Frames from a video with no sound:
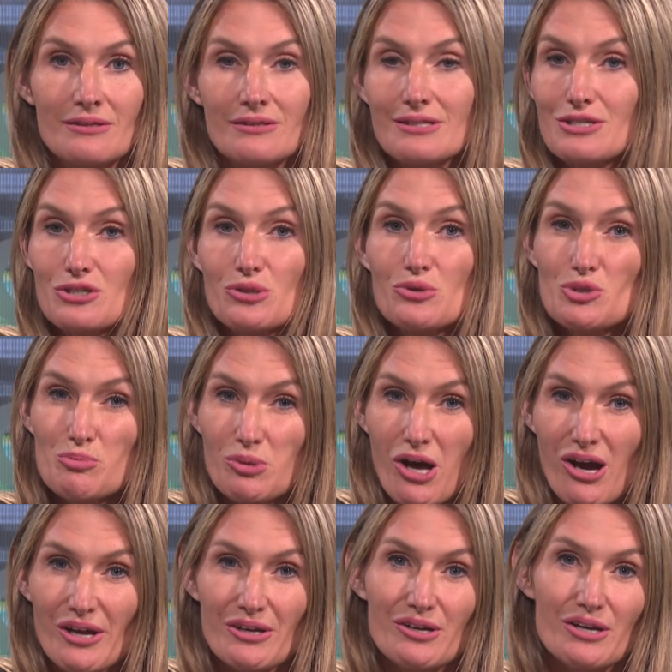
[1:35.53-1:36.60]
This news
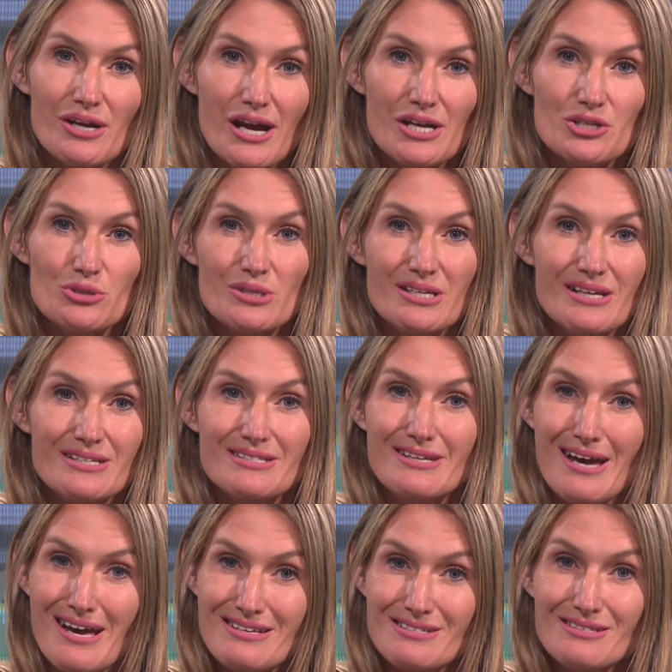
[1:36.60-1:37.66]
block in our country has
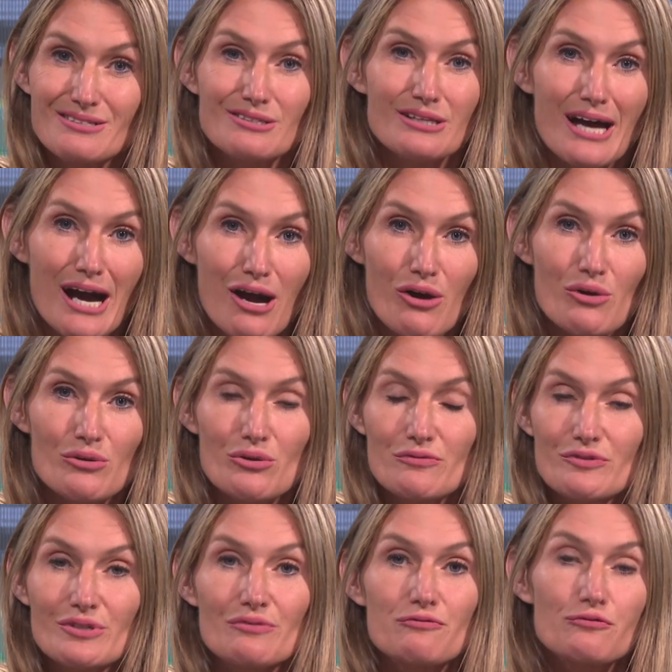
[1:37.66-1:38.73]
cast a cloud
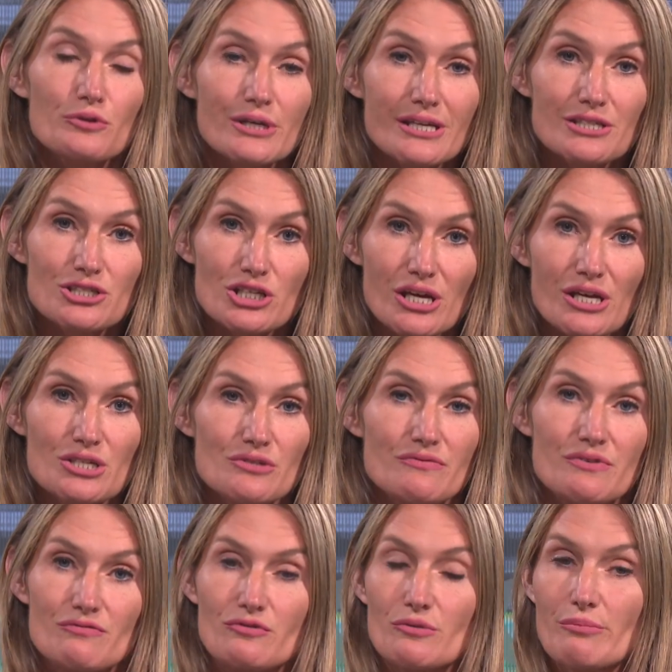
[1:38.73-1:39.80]
over the free exchange of
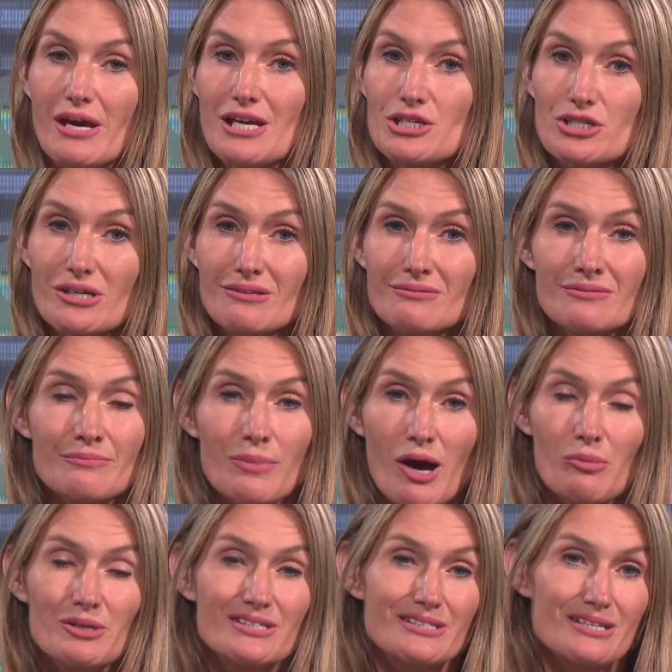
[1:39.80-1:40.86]
information,
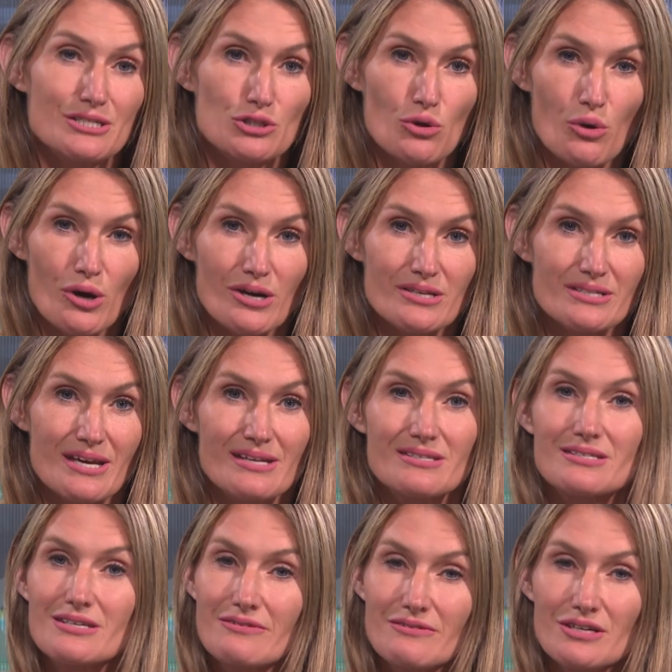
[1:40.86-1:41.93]
public discourse, and
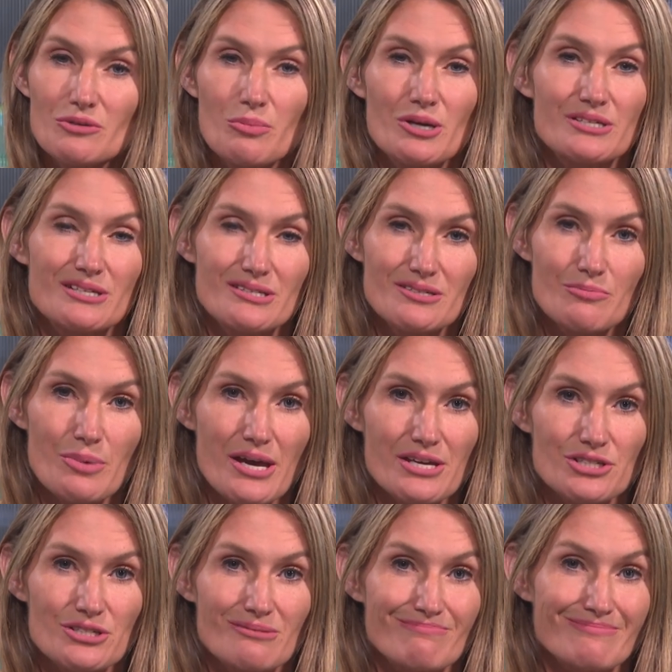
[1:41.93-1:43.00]
civic
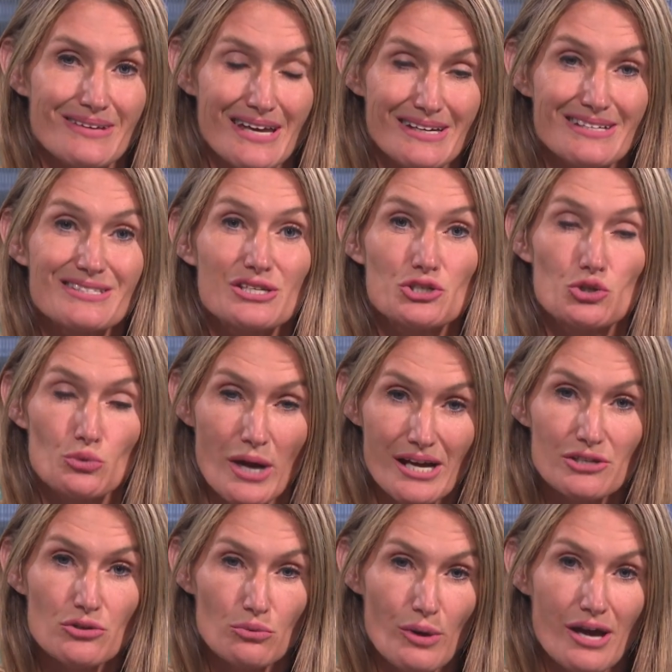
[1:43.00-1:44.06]
participation, and it's a
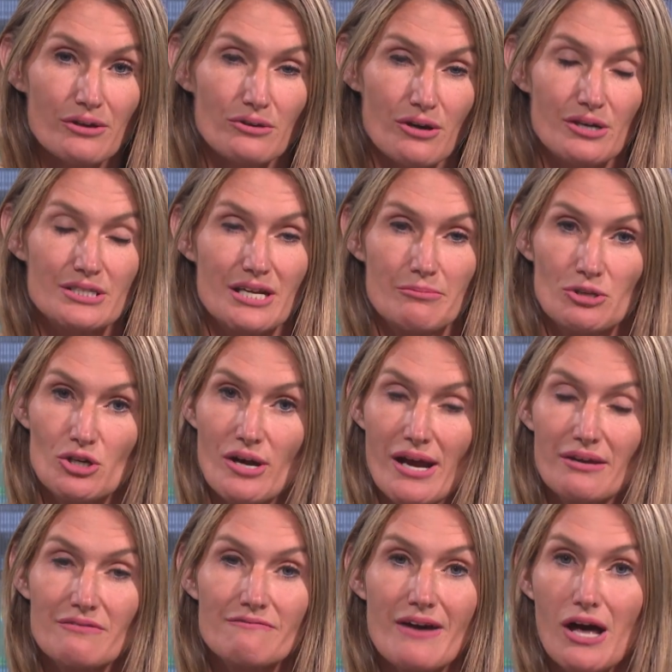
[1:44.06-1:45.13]
direct threat on our
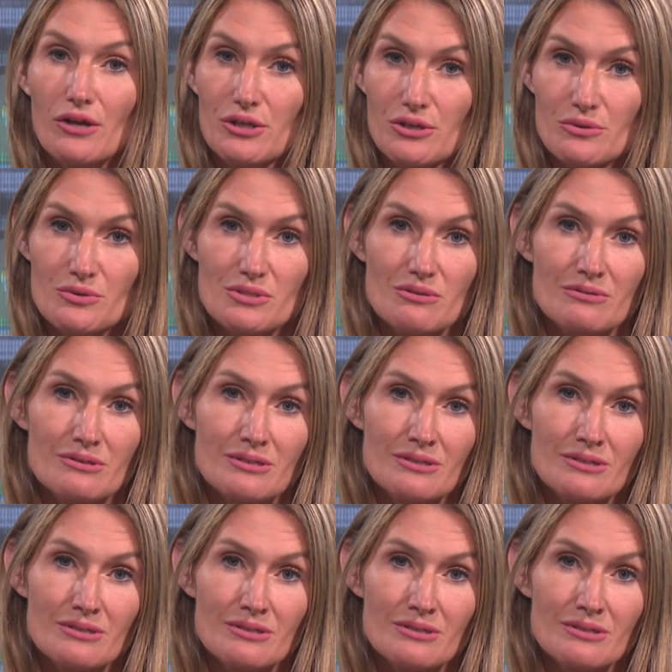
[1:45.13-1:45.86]
democratic values.